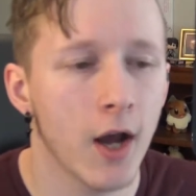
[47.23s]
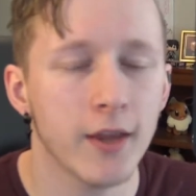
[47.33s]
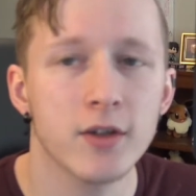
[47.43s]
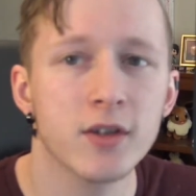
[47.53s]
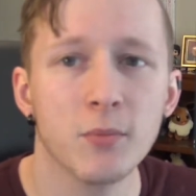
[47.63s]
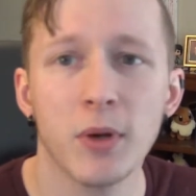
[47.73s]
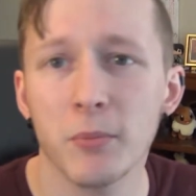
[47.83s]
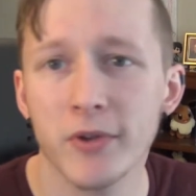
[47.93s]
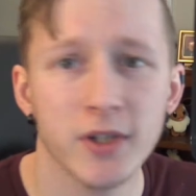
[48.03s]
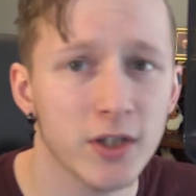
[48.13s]
And there's some
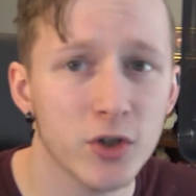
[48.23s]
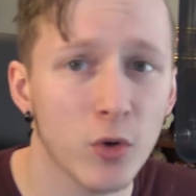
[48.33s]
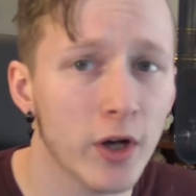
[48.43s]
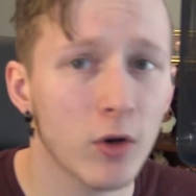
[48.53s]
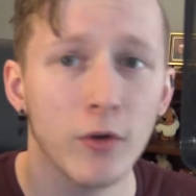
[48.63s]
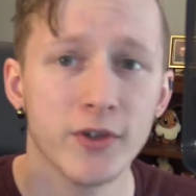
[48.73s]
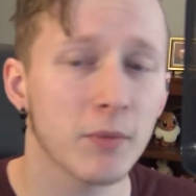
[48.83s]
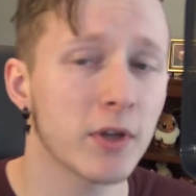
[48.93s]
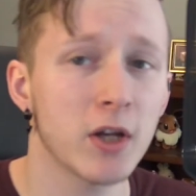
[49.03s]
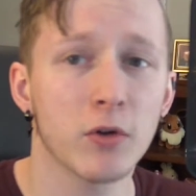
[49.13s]
people that enjoyed
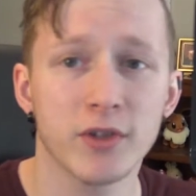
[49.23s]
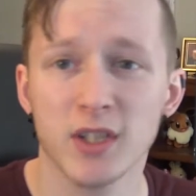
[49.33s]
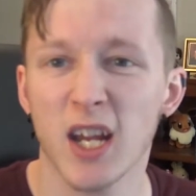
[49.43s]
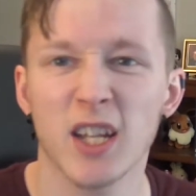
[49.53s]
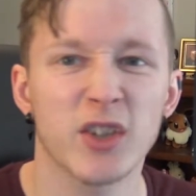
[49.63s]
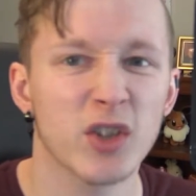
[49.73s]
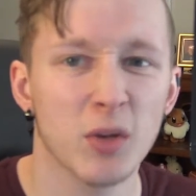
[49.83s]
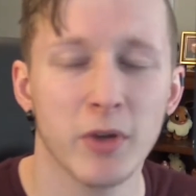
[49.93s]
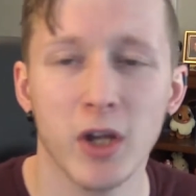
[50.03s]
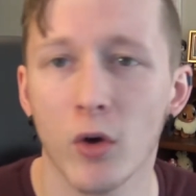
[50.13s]
some of the old skits or
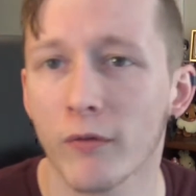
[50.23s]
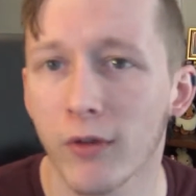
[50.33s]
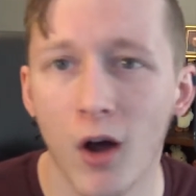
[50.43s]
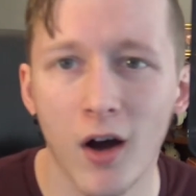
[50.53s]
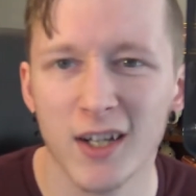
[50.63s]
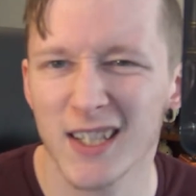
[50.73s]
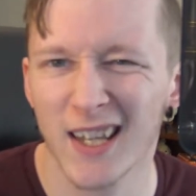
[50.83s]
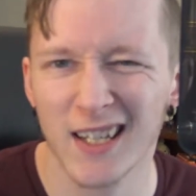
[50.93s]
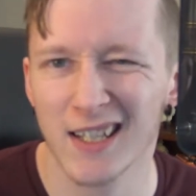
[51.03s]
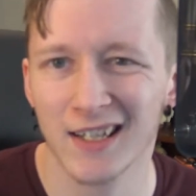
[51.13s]
some of the old vlogs and
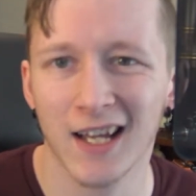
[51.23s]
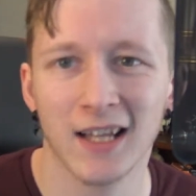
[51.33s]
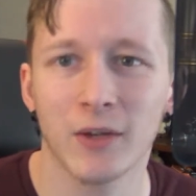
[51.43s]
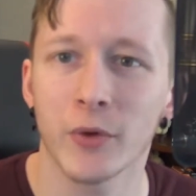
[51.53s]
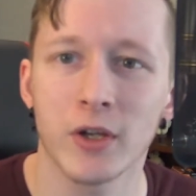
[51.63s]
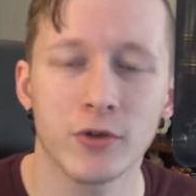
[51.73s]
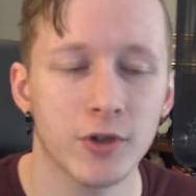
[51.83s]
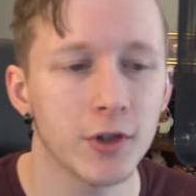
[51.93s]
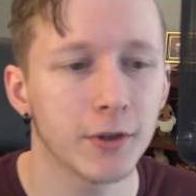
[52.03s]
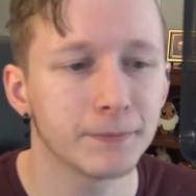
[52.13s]
things like that that we used
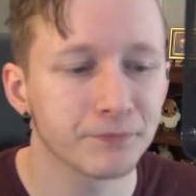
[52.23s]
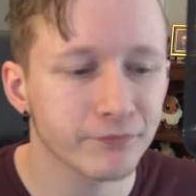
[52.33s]
to do.